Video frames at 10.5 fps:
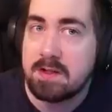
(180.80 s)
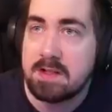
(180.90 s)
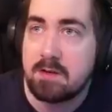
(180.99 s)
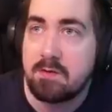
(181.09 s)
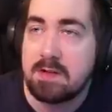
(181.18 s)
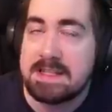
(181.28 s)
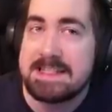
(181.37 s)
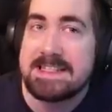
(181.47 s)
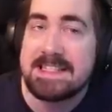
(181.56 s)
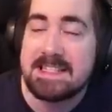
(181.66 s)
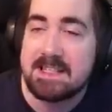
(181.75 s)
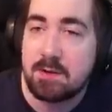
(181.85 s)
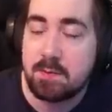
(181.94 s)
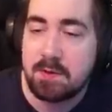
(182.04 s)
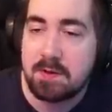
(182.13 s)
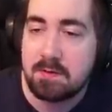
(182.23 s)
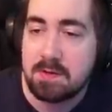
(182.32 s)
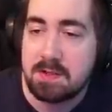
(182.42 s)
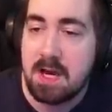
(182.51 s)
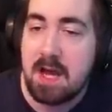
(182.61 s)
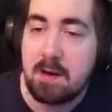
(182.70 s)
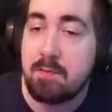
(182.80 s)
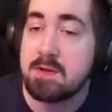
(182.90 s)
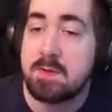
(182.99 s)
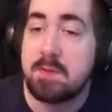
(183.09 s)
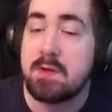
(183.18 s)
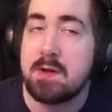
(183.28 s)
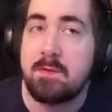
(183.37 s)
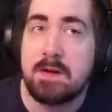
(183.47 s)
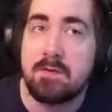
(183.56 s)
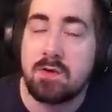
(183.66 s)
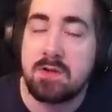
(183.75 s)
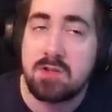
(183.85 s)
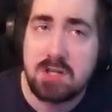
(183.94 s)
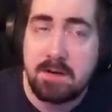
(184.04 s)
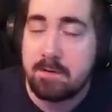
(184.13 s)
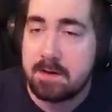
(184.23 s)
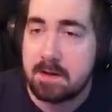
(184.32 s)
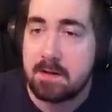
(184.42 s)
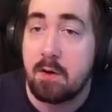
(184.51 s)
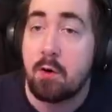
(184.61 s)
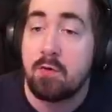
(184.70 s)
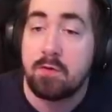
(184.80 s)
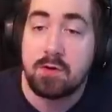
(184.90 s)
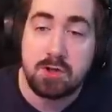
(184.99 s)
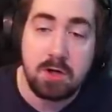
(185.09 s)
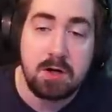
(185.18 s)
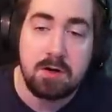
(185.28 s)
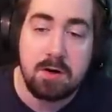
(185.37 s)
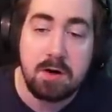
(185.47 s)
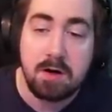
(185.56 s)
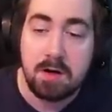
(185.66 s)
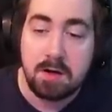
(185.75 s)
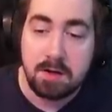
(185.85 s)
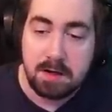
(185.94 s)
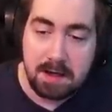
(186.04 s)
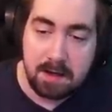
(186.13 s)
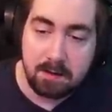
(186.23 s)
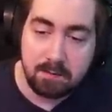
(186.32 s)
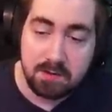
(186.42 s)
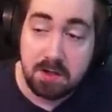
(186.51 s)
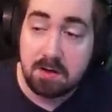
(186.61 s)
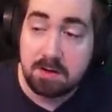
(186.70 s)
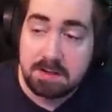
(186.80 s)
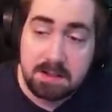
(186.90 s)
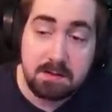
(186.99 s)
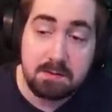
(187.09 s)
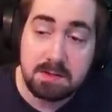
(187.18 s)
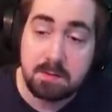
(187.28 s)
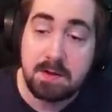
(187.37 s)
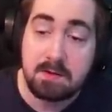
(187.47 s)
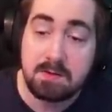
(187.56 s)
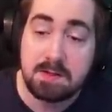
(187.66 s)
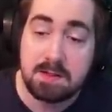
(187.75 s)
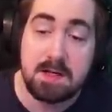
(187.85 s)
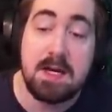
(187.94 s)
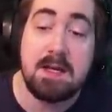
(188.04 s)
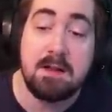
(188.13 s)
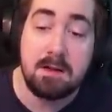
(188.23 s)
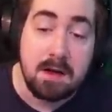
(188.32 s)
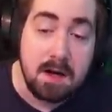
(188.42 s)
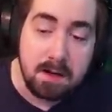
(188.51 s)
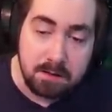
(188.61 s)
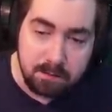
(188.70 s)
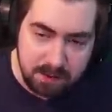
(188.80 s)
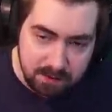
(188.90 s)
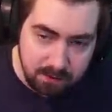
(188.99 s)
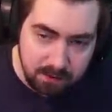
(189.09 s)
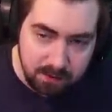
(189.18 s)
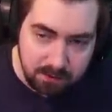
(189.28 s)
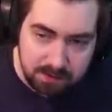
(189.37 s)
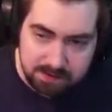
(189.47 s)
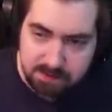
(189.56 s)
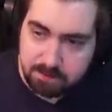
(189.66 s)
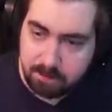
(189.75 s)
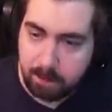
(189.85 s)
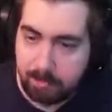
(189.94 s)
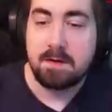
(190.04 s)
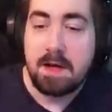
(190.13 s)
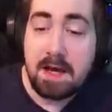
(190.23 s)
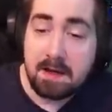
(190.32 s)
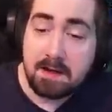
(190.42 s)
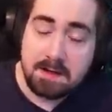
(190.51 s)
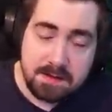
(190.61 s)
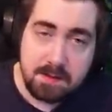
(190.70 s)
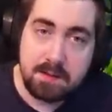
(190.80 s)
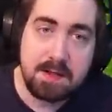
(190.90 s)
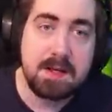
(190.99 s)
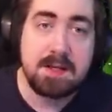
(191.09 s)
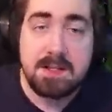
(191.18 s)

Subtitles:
general isn't super used, and most people end up favoring Chieftain over Juggernaut. Juggernaut did used to be used a lot, but no longer is. And something like